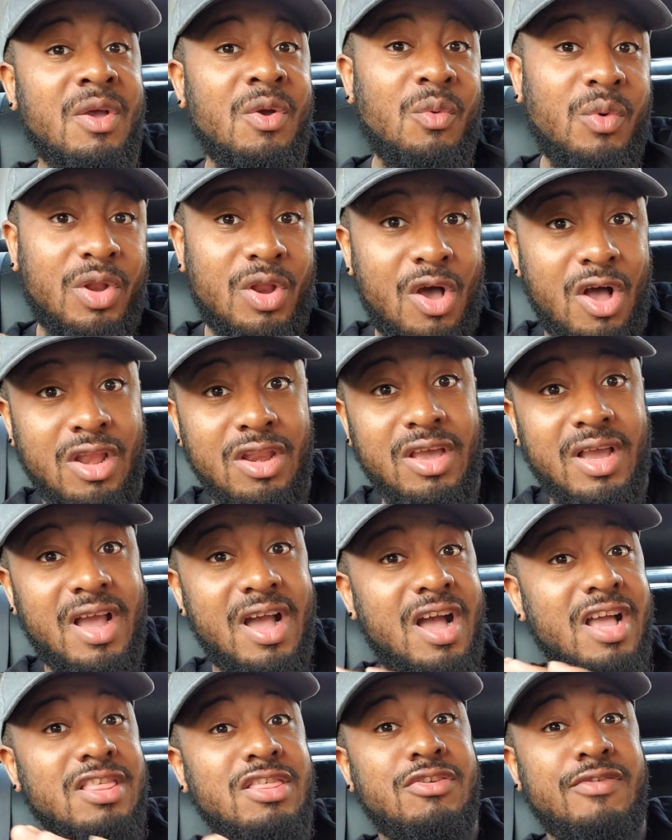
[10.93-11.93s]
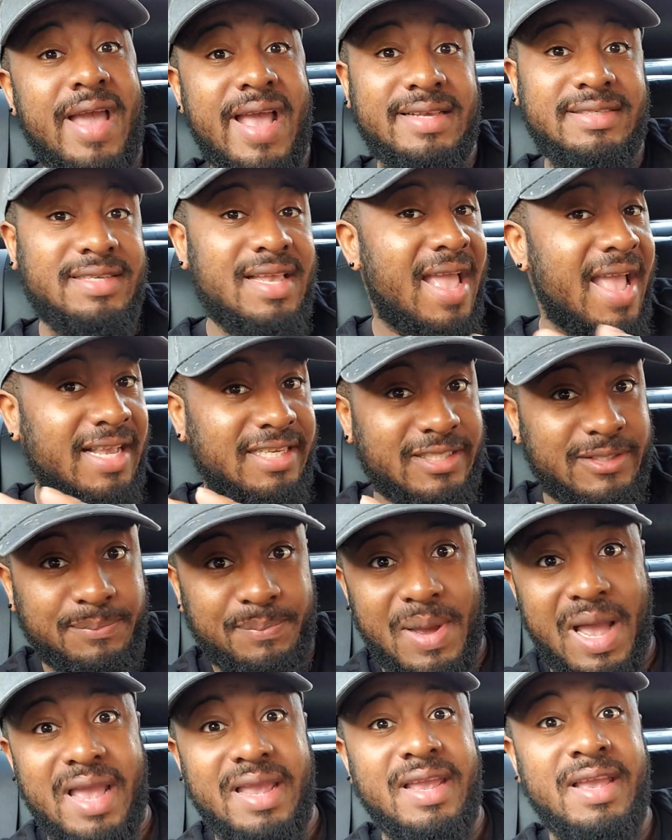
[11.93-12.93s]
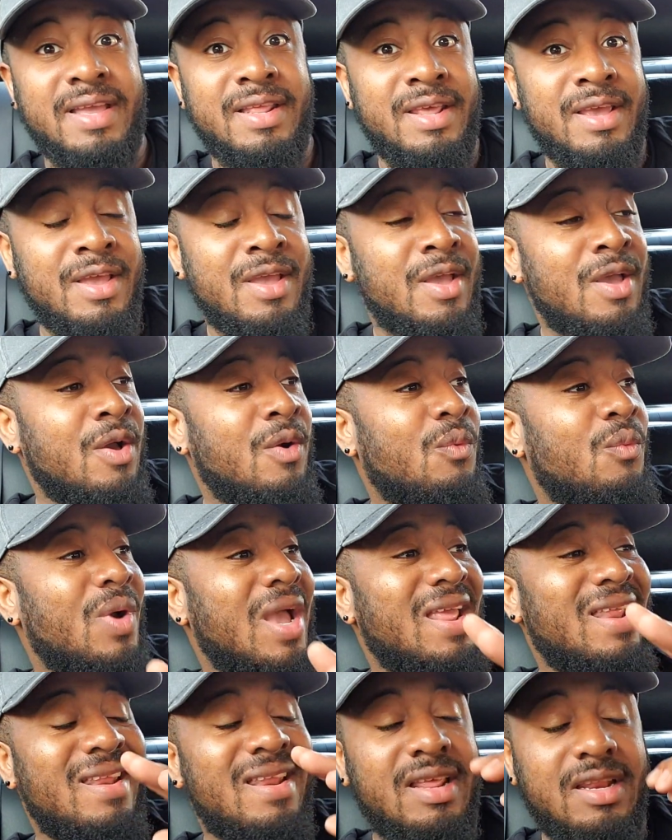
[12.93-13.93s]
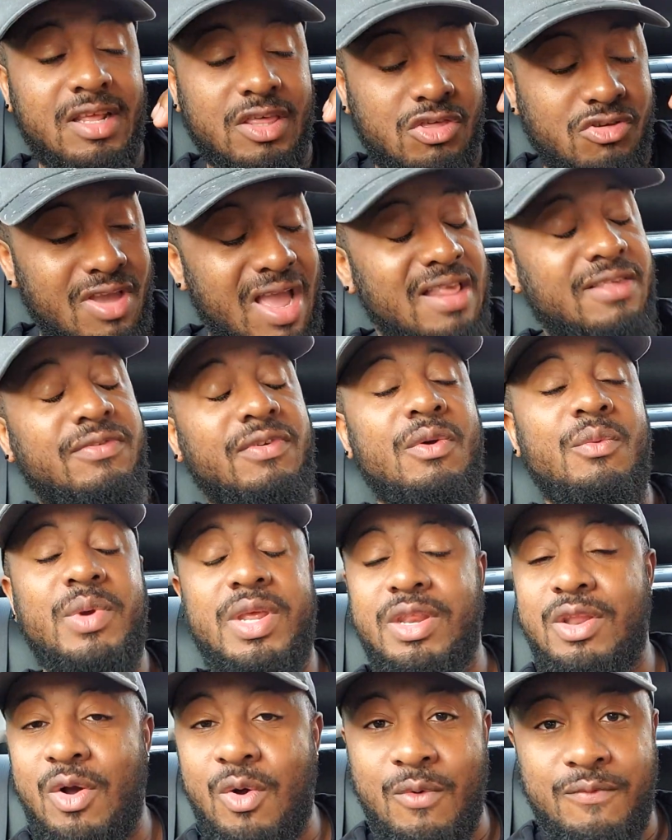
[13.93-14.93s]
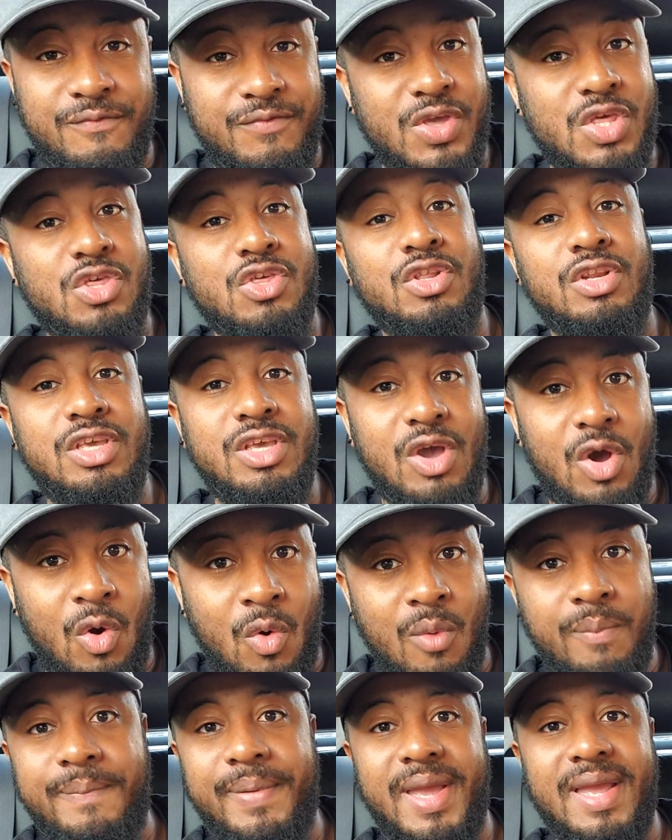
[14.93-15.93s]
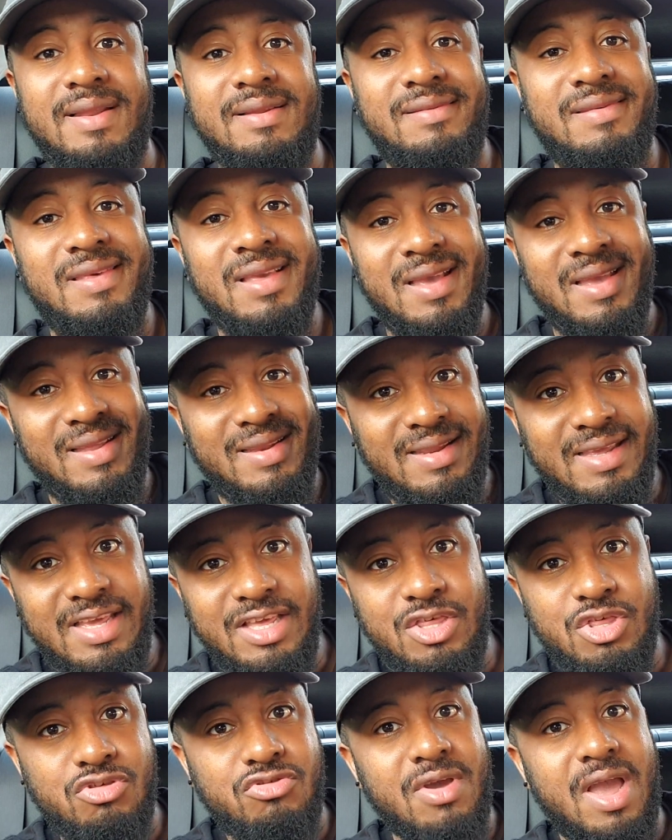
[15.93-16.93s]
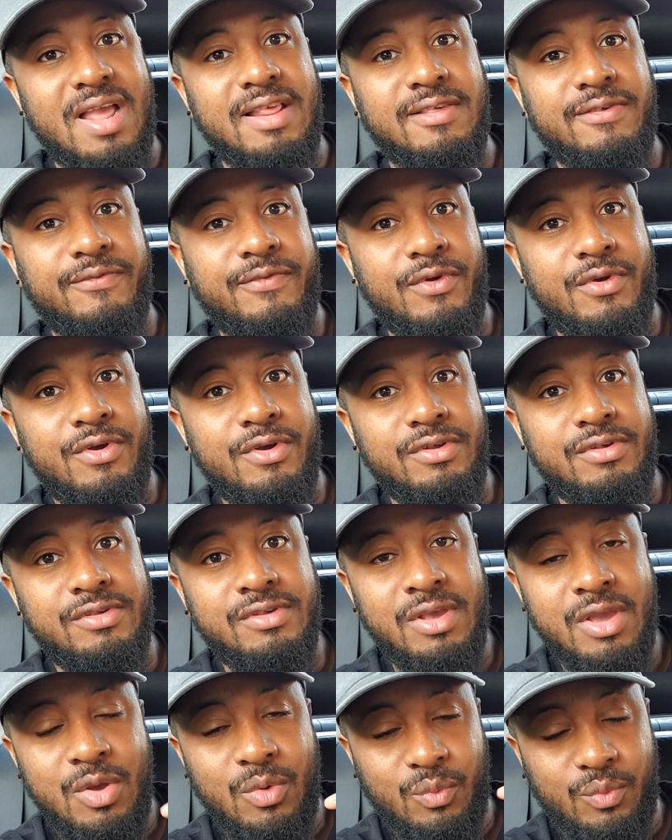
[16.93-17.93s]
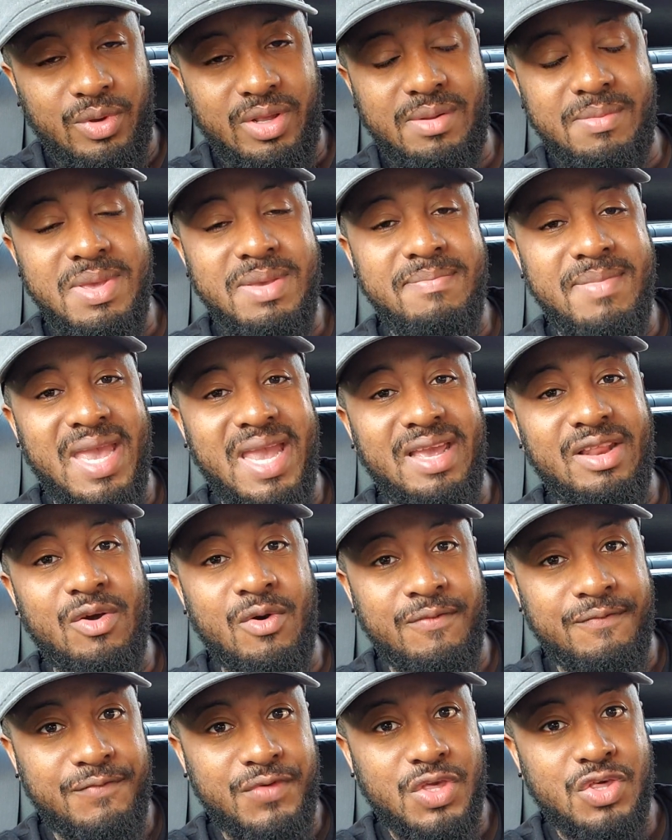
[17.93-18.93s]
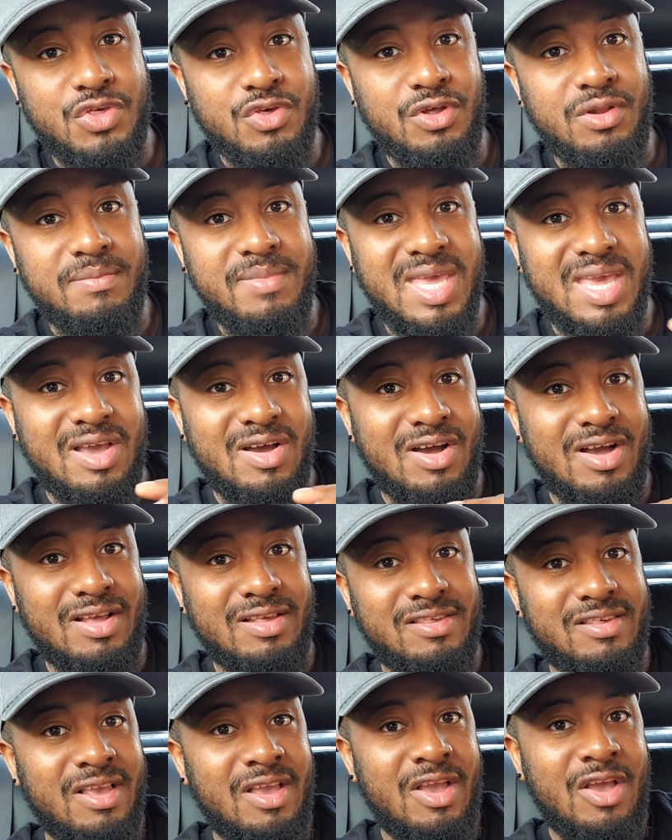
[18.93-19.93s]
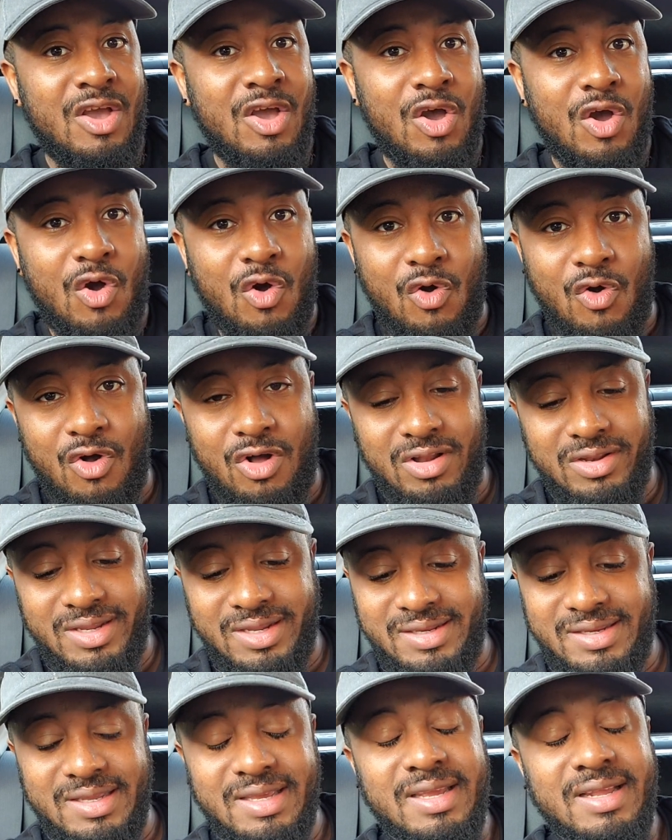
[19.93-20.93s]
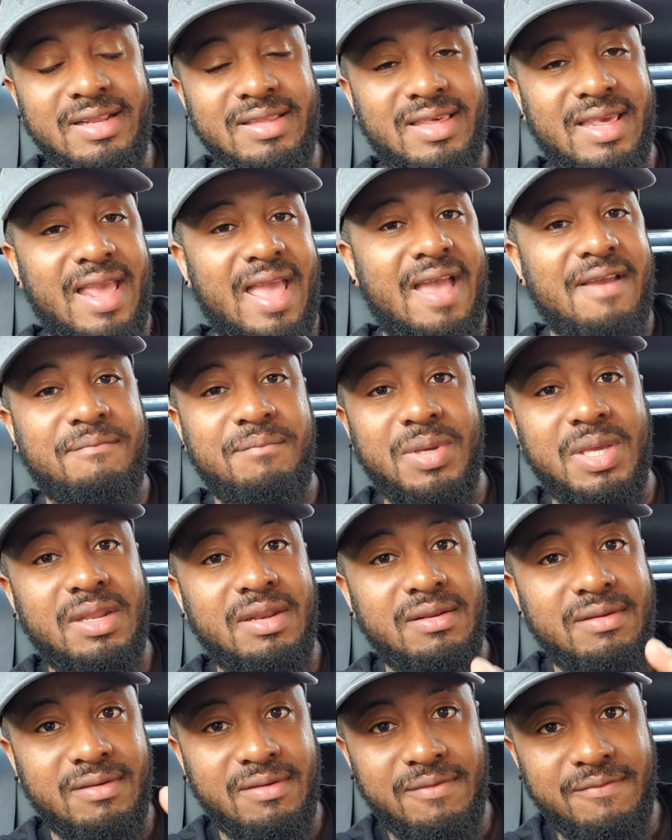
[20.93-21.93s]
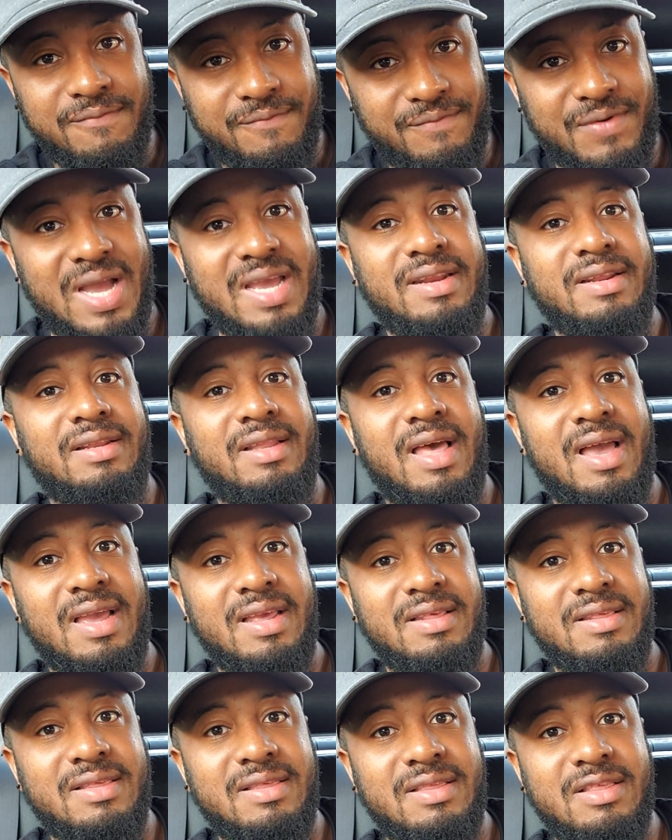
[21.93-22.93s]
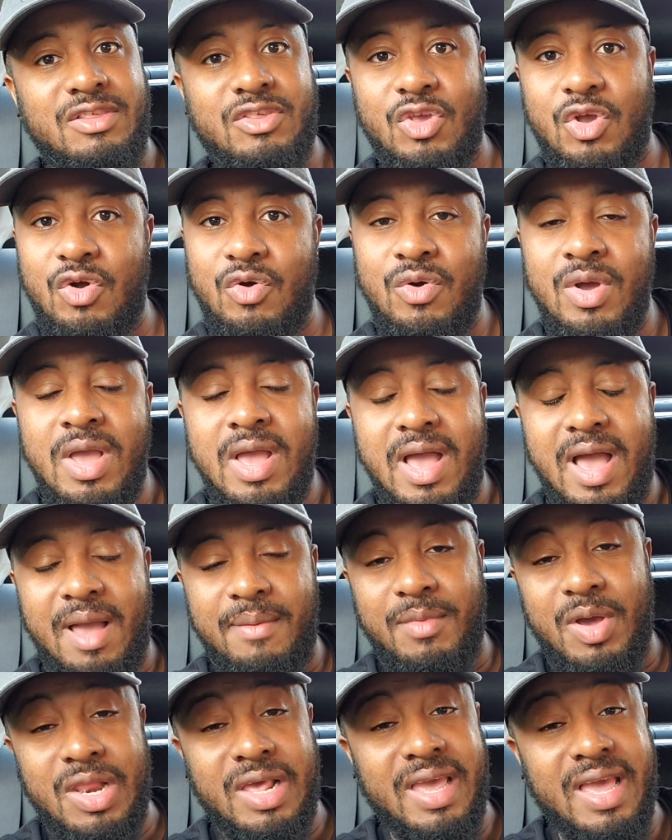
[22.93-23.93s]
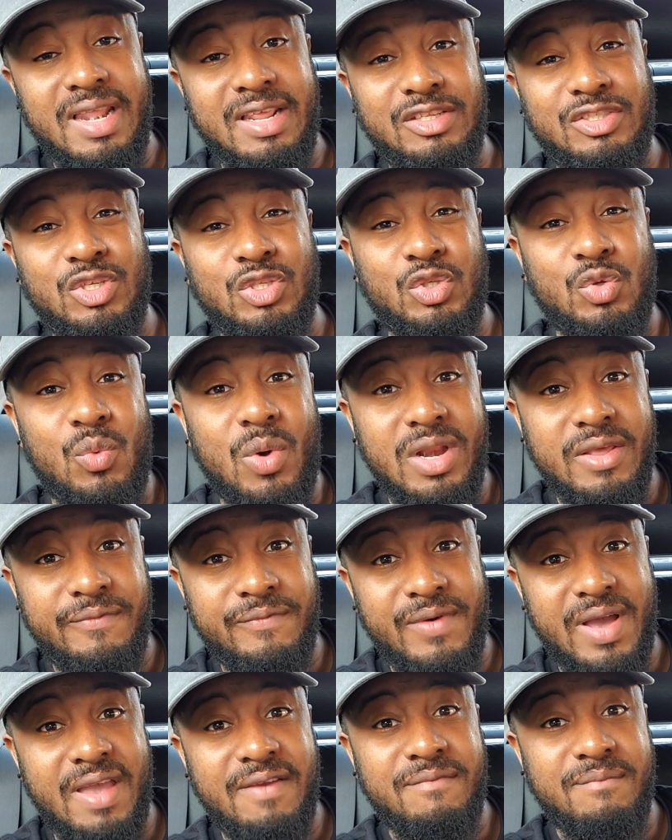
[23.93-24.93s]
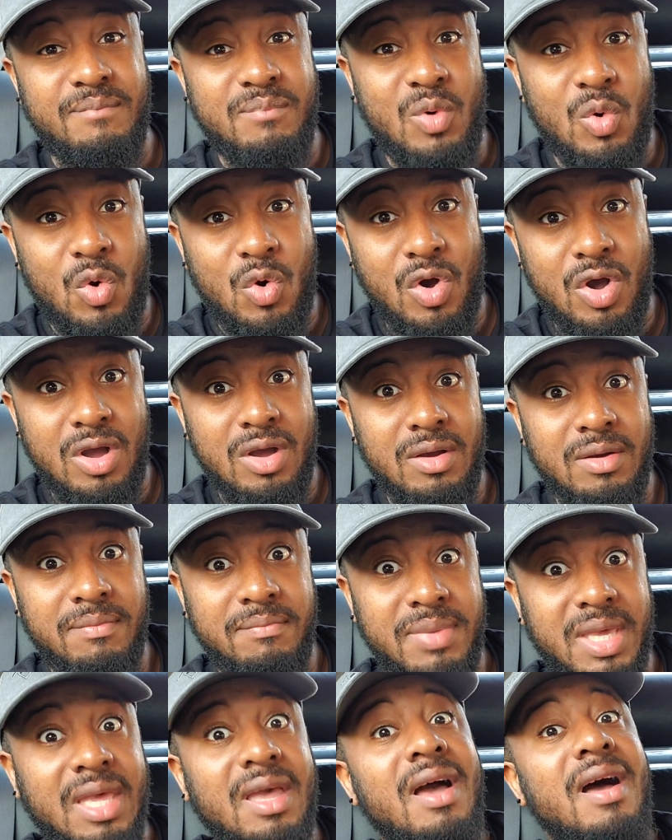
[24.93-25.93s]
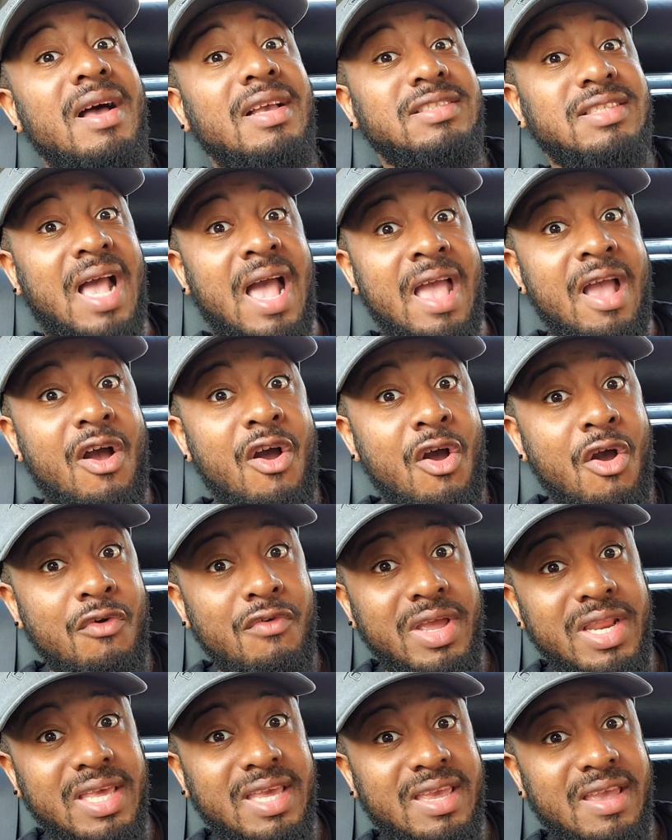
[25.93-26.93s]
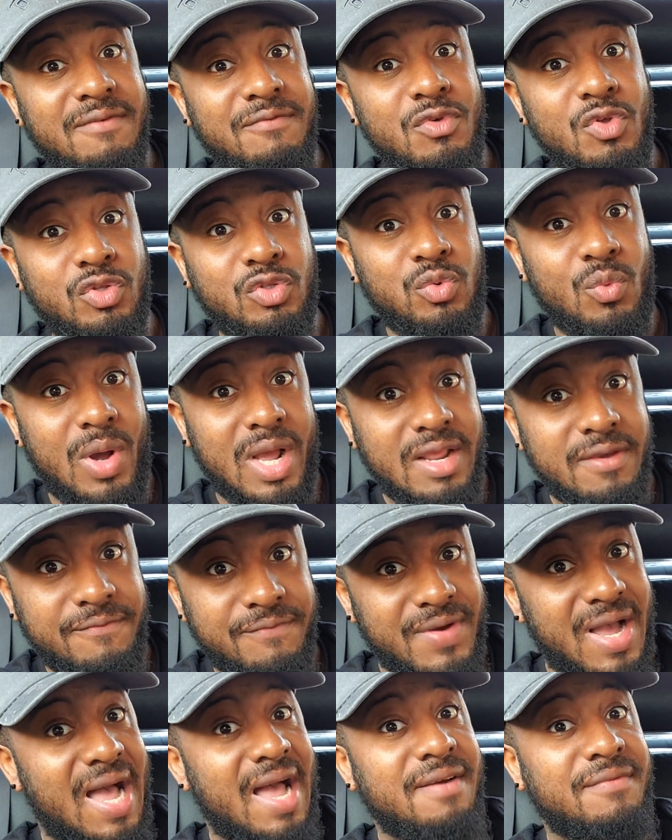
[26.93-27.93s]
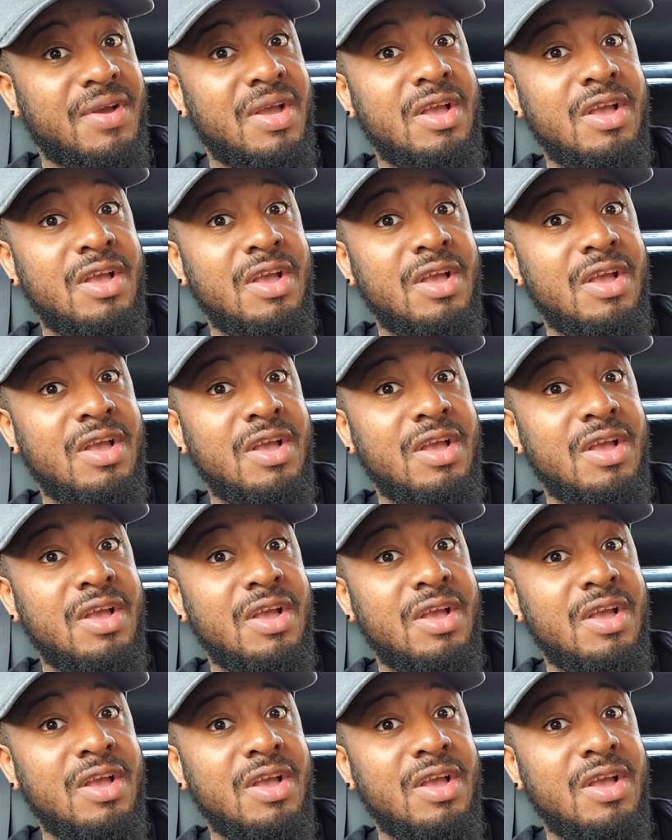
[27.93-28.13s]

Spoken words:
With all the contracts are expired, when the transfer window officially opens, these transfers will be made official because all the deals have been finalized. So I'm gonna get into 25 more because I already gave you 25.